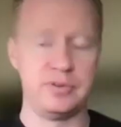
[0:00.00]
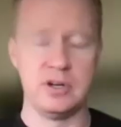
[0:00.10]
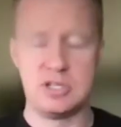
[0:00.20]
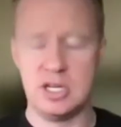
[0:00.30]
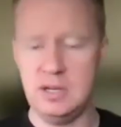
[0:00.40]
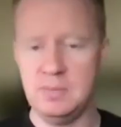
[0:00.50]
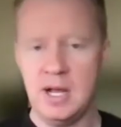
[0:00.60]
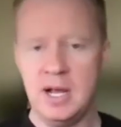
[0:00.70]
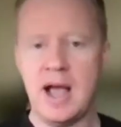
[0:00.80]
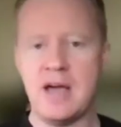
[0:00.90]
your team.
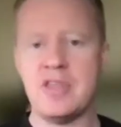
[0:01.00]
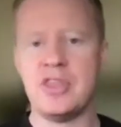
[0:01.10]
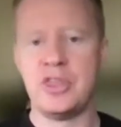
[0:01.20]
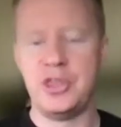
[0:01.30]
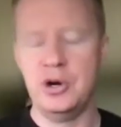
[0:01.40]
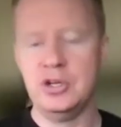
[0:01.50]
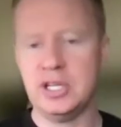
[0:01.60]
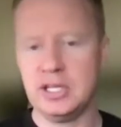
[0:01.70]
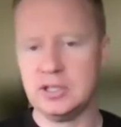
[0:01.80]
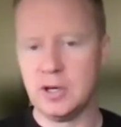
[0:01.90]
And then the third
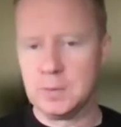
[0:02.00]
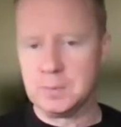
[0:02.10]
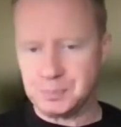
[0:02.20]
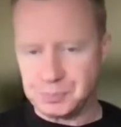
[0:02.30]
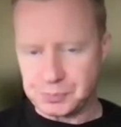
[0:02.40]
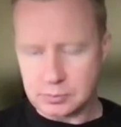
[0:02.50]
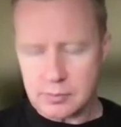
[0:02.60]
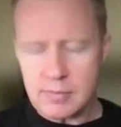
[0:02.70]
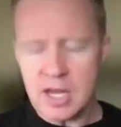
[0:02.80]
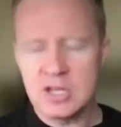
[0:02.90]
thing, though,
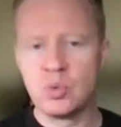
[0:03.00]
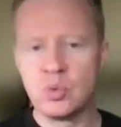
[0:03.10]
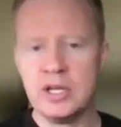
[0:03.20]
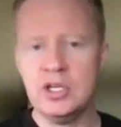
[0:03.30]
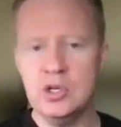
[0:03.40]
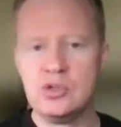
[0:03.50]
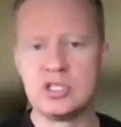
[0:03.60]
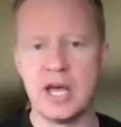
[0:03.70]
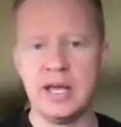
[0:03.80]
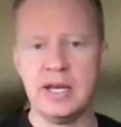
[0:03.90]
is what you
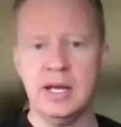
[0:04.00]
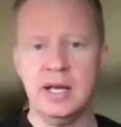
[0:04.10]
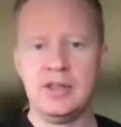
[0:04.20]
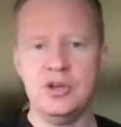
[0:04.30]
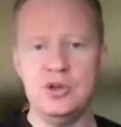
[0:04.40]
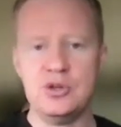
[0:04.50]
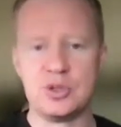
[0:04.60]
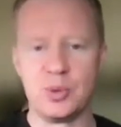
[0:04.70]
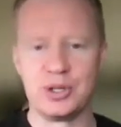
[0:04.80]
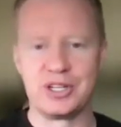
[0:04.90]
said. You used
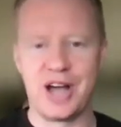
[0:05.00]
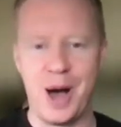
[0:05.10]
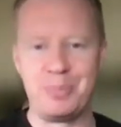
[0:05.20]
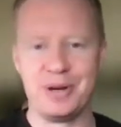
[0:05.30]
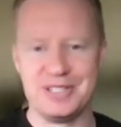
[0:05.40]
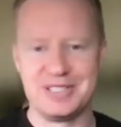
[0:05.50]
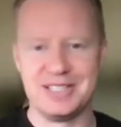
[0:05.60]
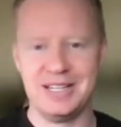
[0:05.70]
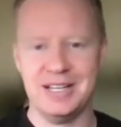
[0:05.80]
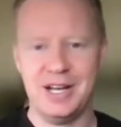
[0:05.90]
the word
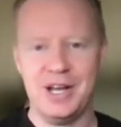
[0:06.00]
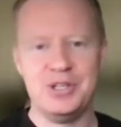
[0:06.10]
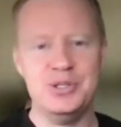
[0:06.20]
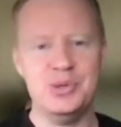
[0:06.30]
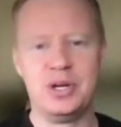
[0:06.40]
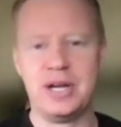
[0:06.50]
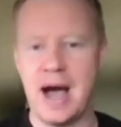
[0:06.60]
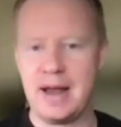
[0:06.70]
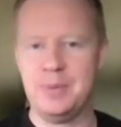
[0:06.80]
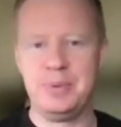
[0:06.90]
competency. You
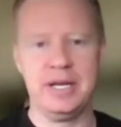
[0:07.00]
got to be